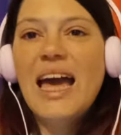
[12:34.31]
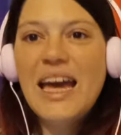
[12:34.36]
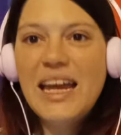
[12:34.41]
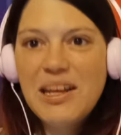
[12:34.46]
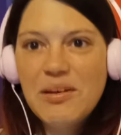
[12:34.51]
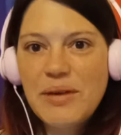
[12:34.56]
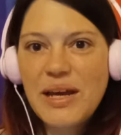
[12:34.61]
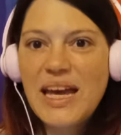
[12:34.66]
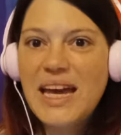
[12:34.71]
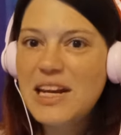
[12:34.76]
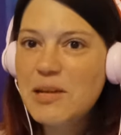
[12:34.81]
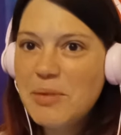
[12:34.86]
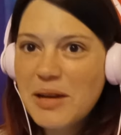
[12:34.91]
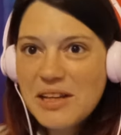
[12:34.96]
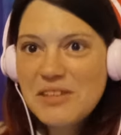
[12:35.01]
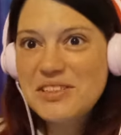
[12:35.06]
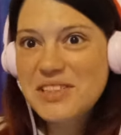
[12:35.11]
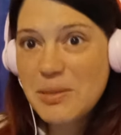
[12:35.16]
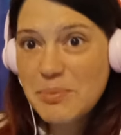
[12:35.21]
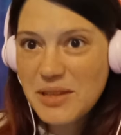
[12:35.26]
Anyway,
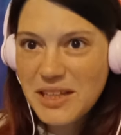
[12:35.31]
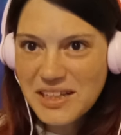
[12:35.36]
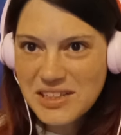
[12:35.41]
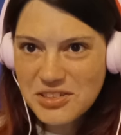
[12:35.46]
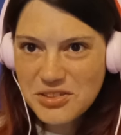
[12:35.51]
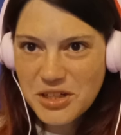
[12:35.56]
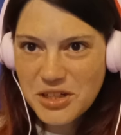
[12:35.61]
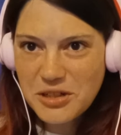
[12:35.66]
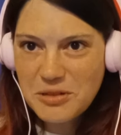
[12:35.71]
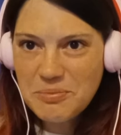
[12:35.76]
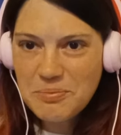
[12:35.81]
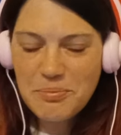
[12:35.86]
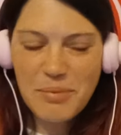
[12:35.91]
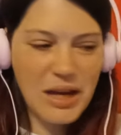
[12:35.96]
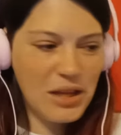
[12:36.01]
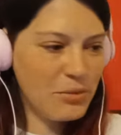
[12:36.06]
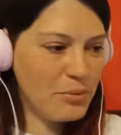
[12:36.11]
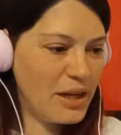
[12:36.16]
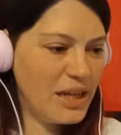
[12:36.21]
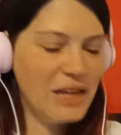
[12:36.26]
anybody who skipped the intro,
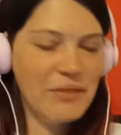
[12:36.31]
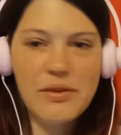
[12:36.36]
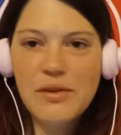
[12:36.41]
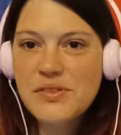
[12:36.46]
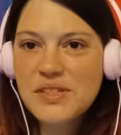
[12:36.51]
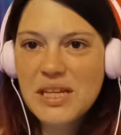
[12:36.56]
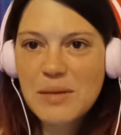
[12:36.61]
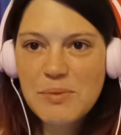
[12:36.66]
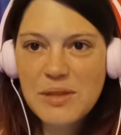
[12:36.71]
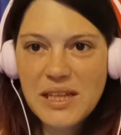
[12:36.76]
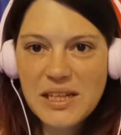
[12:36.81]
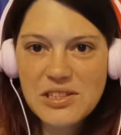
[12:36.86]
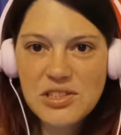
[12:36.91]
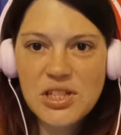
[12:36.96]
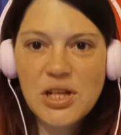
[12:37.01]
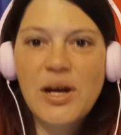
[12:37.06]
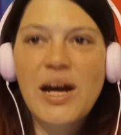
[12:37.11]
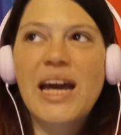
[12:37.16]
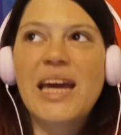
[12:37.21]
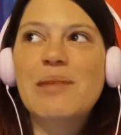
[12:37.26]
by the way, if you skipped the
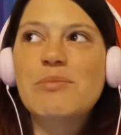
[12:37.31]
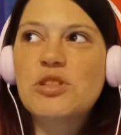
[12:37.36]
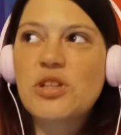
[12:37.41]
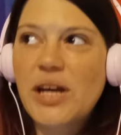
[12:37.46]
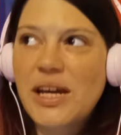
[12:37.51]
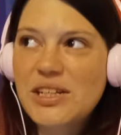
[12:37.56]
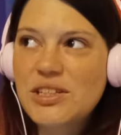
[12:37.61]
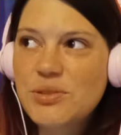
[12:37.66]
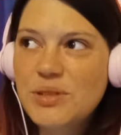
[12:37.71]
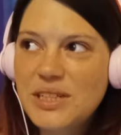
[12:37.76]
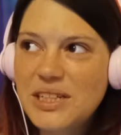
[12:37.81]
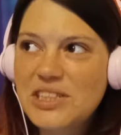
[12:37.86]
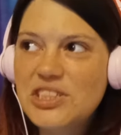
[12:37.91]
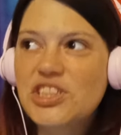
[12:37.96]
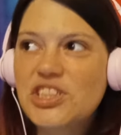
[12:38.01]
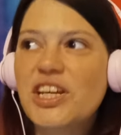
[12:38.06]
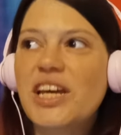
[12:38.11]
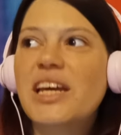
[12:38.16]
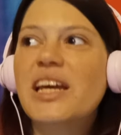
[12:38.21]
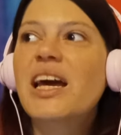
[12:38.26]
intro, I am trying to
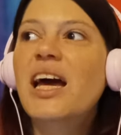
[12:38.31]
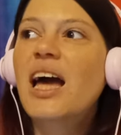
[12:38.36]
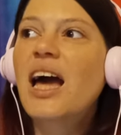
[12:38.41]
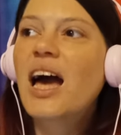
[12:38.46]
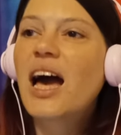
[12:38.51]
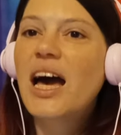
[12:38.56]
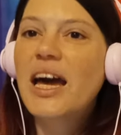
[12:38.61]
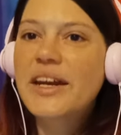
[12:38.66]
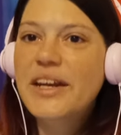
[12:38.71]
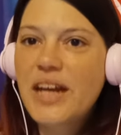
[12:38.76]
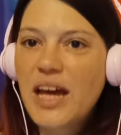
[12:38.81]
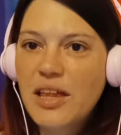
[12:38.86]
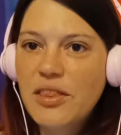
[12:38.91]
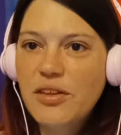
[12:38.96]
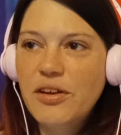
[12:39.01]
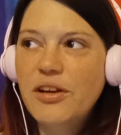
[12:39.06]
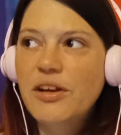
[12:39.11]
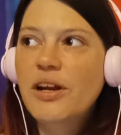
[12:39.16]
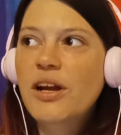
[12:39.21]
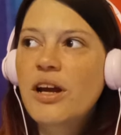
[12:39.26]
initiate
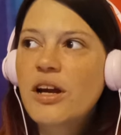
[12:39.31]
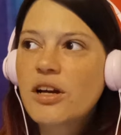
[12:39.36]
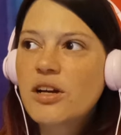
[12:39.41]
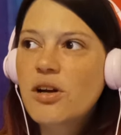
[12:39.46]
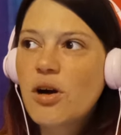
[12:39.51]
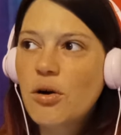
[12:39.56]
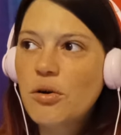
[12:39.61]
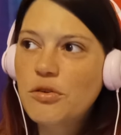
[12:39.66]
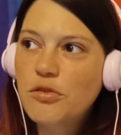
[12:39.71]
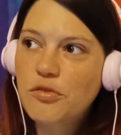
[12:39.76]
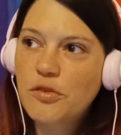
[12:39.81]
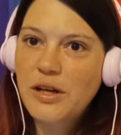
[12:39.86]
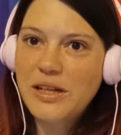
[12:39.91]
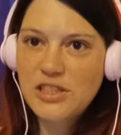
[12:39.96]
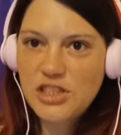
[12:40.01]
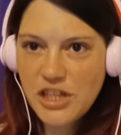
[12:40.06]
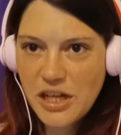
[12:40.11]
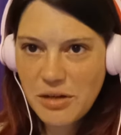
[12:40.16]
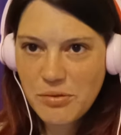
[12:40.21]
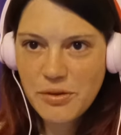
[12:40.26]
another cold
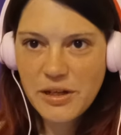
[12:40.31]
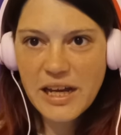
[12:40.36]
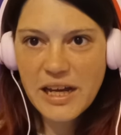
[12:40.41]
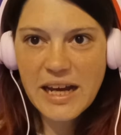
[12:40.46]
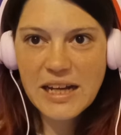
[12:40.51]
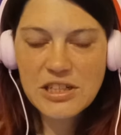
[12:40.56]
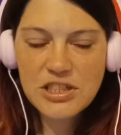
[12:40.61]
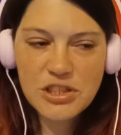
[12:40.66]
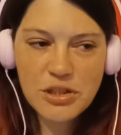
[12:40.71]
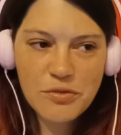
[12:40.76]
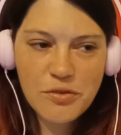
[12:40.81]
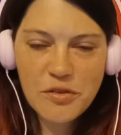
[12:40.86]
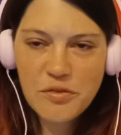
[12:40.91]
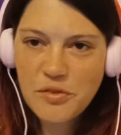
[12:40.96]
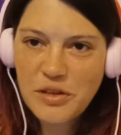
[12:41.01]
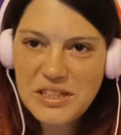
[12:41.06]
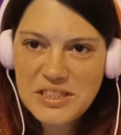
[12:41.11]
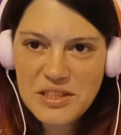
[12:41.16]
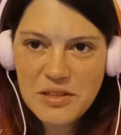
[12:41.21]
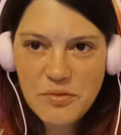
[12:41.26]
front chain reaction for
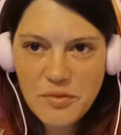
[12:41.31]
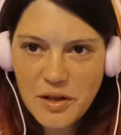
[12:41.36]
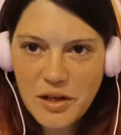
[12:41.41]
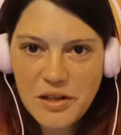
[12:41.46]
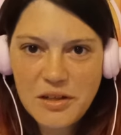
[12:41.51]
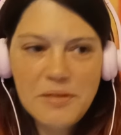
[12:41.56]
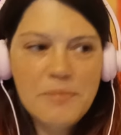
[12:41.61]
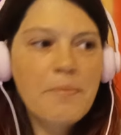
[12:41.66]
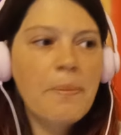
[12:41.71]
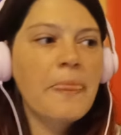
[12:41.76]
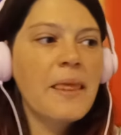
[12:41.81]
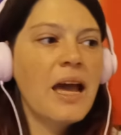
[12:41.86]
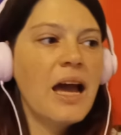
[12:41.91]
Freeze the Fall.